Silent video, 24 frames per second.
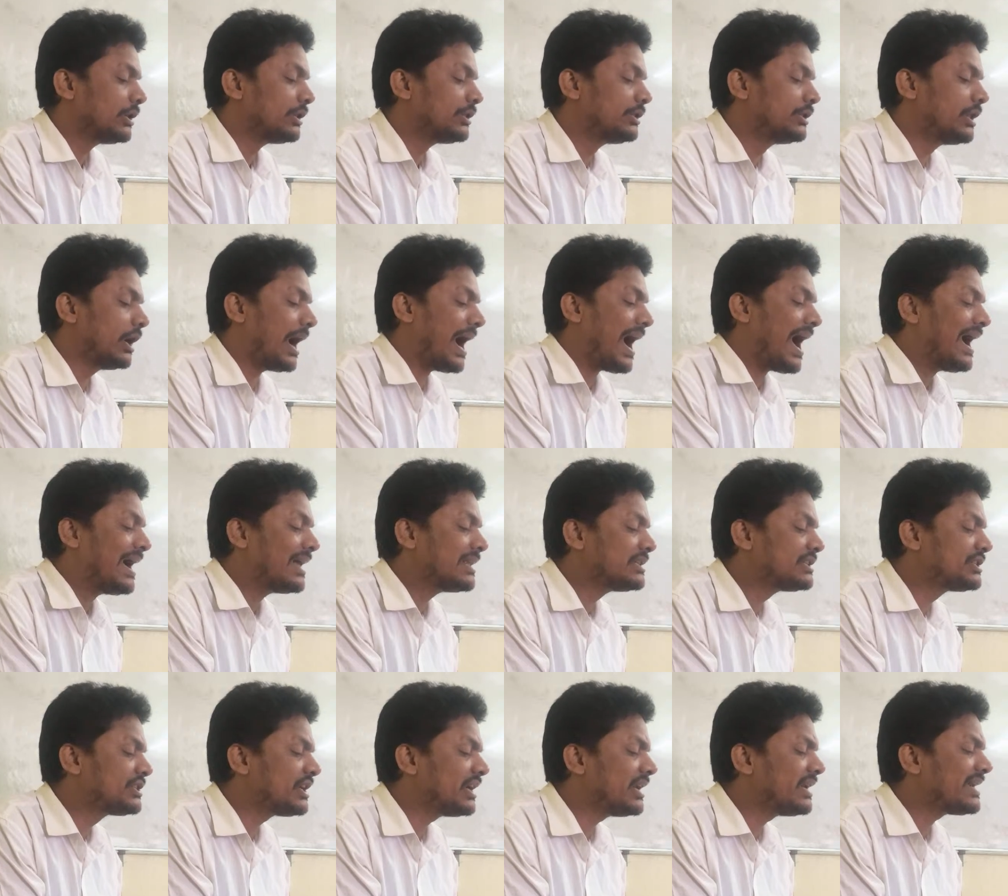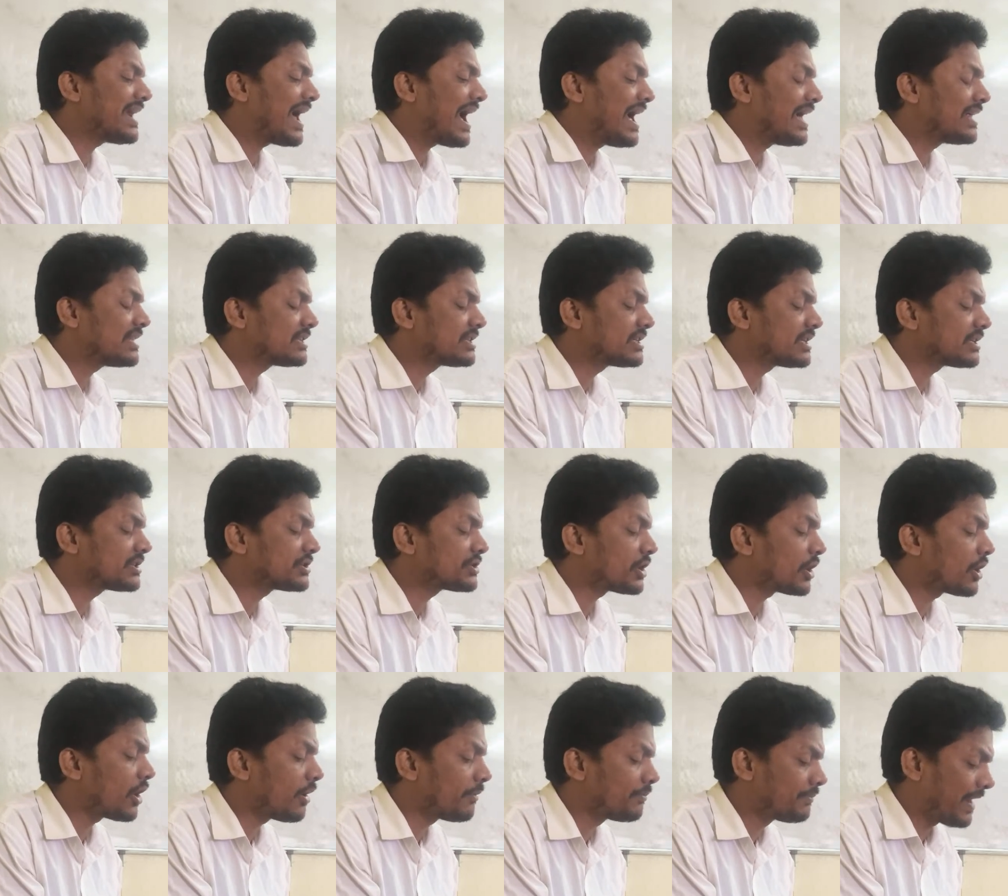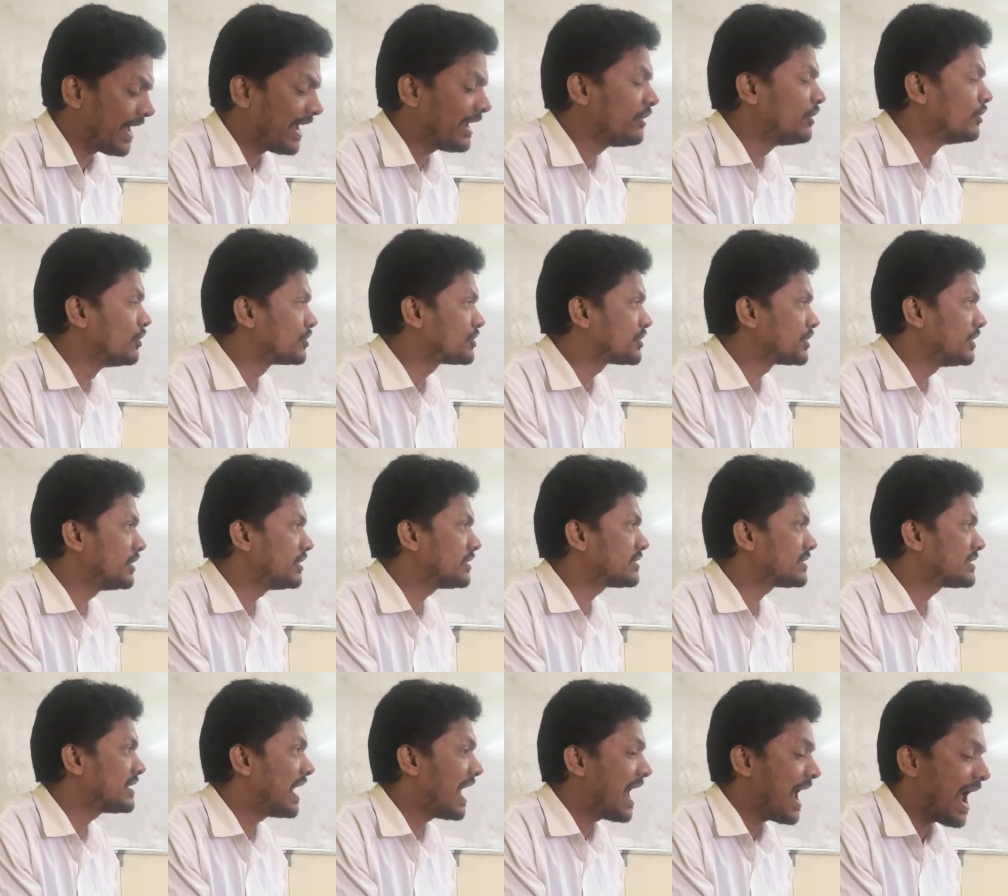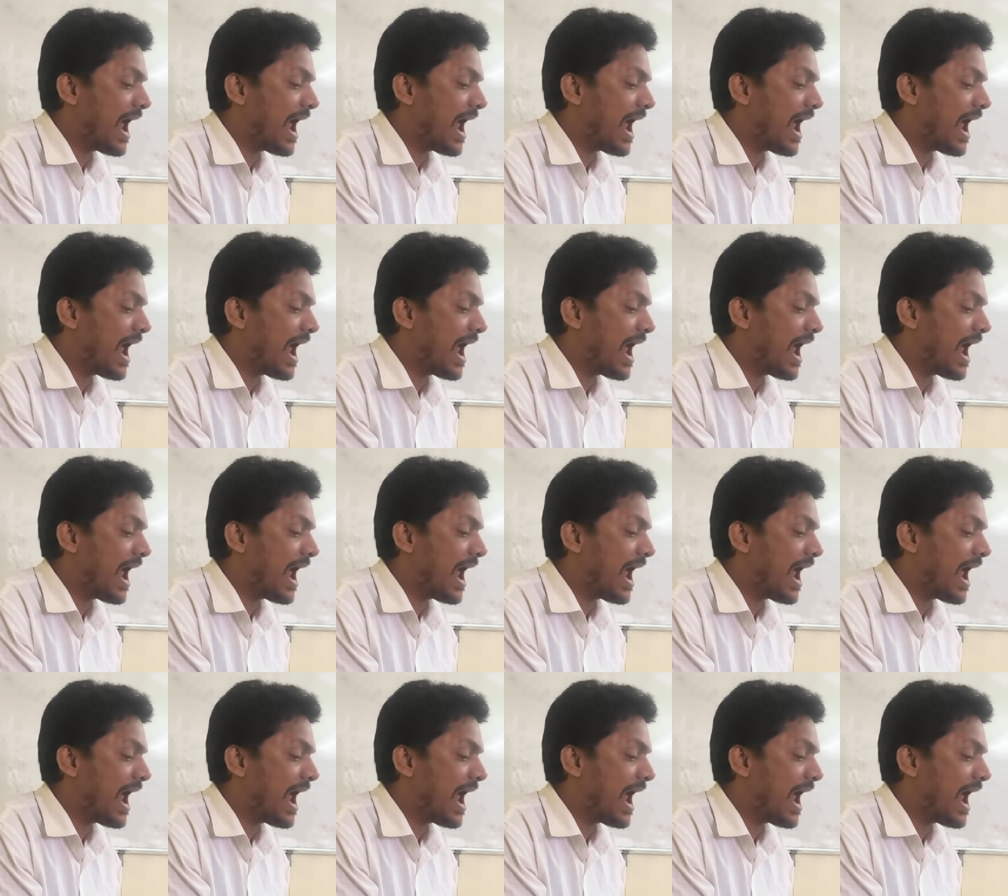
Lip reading: the ancient ancestor of dinosaurs,